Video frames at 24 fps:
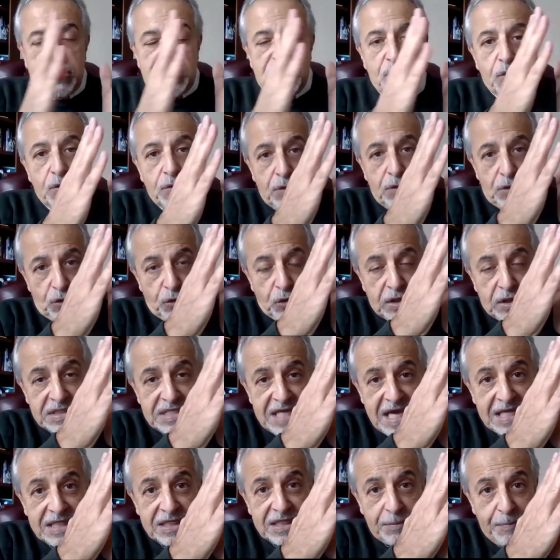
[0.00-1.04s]
So you
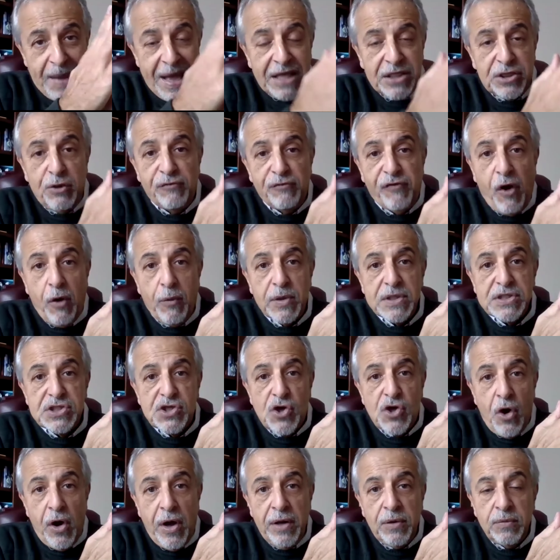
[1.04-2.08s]
can take the path you've
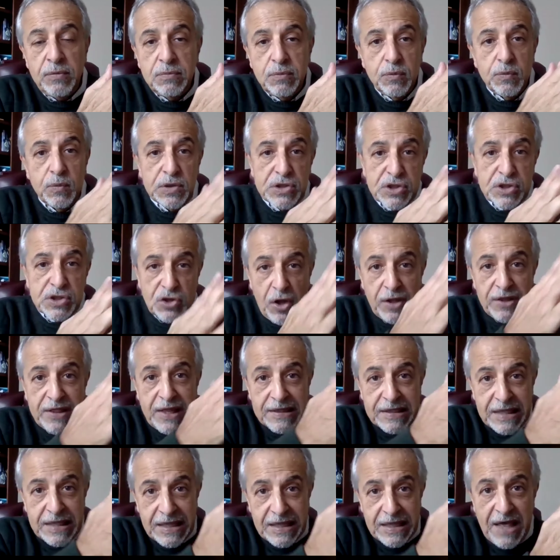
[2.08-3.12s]
always gone, let's call
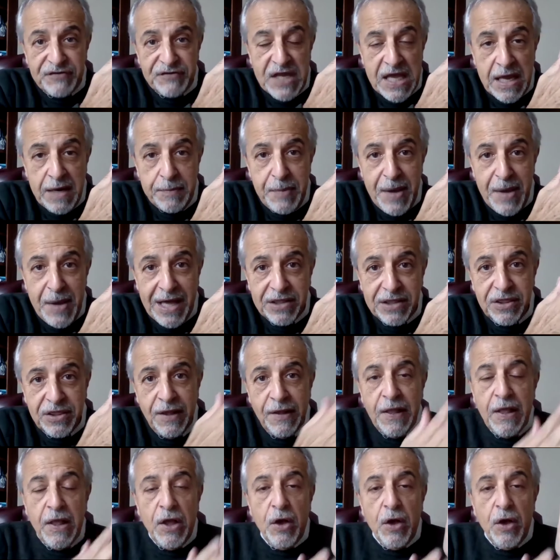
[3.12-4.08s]
that the left-hand path,